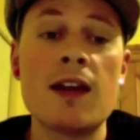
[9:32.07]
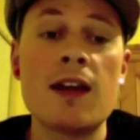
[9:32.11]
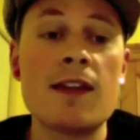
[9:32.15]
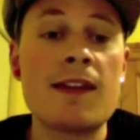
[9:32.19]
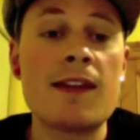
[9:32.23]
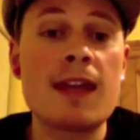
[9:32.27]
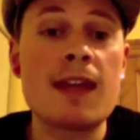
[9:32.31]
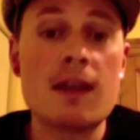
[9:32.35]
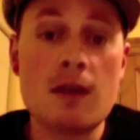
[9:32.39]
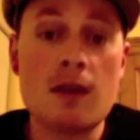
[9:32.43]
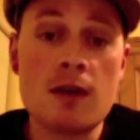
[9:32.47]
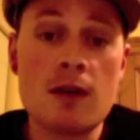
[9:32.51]

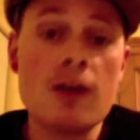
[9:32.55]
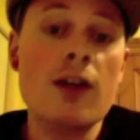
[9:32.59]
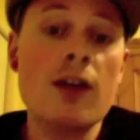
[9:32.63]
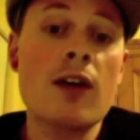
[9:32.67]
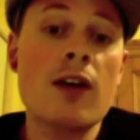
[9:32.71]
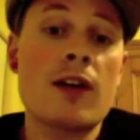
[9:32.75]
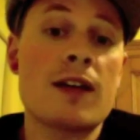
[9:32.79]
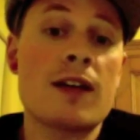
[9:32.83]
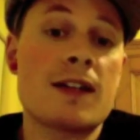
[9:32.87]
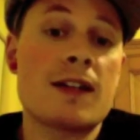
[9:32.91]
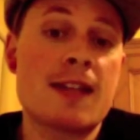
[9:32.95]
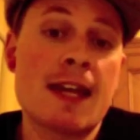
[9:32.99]
They're not
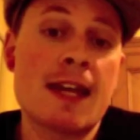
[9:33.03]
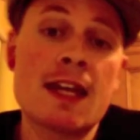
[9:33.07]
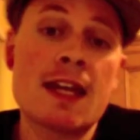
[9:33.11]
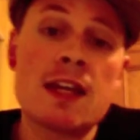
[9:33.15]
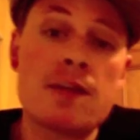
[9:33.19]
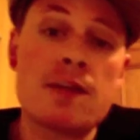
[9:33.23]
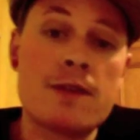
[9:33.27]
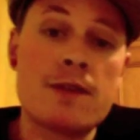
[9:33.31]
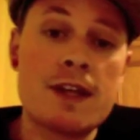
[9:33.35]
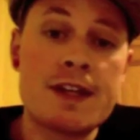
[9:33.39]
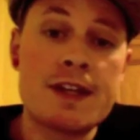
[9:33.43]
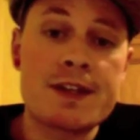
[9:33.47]
going to take
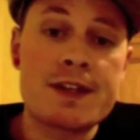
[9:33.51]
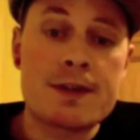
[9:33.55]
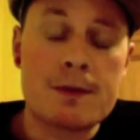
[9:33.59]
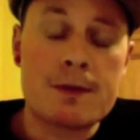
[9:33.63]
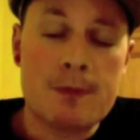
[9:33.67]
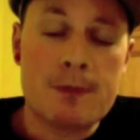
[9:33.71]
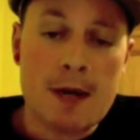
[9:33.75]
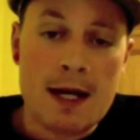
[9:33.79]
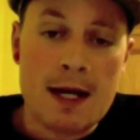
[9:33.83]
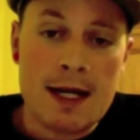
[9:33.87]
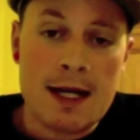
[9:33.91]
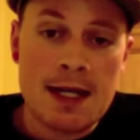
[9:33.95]
your visa
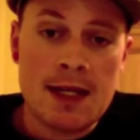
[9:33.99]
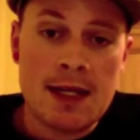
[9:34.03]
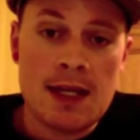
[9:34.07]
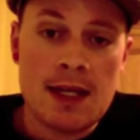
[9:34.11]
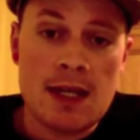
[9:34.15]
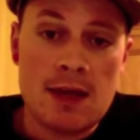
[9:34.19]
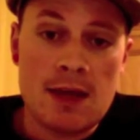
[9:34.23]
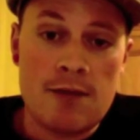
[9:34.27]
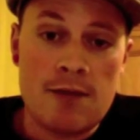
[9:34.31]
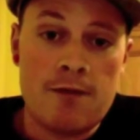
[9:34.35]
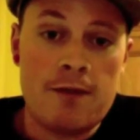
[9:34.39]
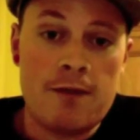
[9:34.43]
away
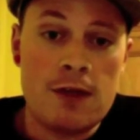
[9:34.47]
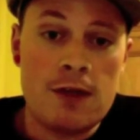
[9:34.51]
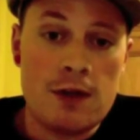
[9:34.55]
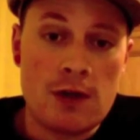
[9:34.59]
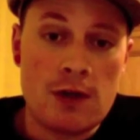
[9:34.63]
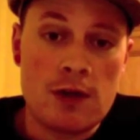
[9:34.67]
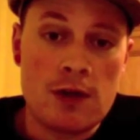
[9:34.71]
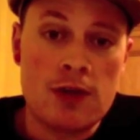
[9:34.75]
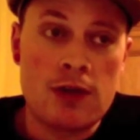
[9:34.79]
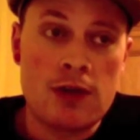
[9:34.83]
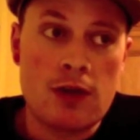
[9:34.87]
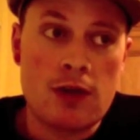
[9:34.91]
if you
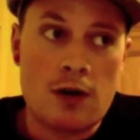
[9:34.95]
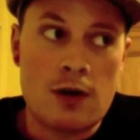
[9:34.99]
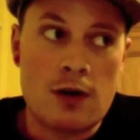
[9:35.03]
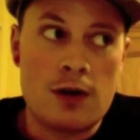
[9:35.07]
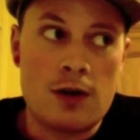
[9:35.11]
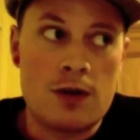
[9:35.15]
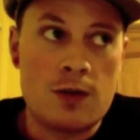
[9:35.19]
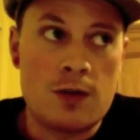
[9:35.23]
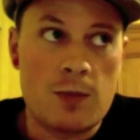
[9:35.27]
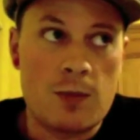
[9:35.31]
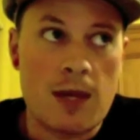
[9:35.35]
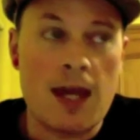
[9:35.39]
don't go to
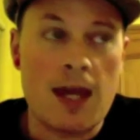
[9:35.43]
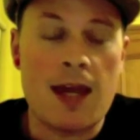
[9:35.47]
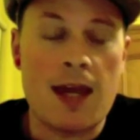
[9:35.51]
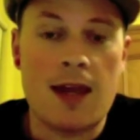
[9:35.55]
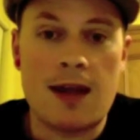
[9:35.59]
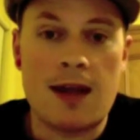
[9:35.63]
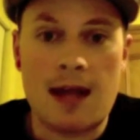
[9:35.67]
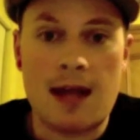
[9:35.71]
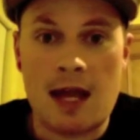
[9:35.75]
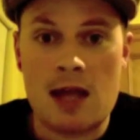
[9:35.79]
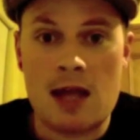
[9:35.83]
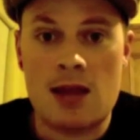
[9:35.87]

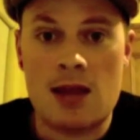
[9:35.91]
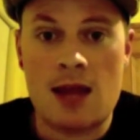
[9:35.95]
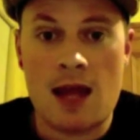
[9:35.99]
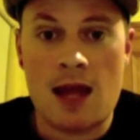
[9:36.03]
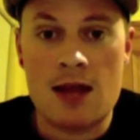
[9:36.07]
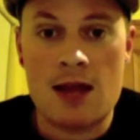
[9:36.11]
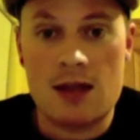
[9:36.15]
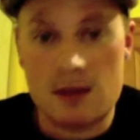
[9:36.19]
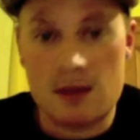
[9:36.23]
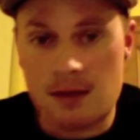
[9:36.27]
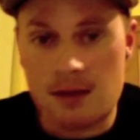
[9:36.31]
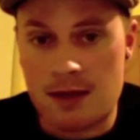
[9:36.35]
Japan at
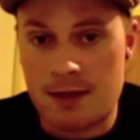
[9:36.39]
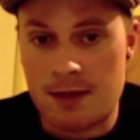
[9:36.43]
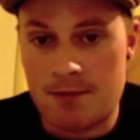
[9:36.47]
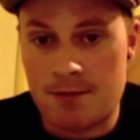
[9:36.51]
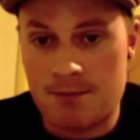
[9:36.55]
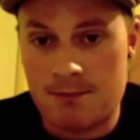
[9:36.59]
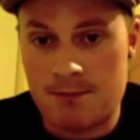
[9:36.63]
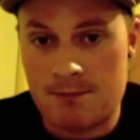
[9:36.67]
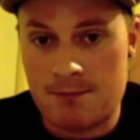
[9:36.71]
that time.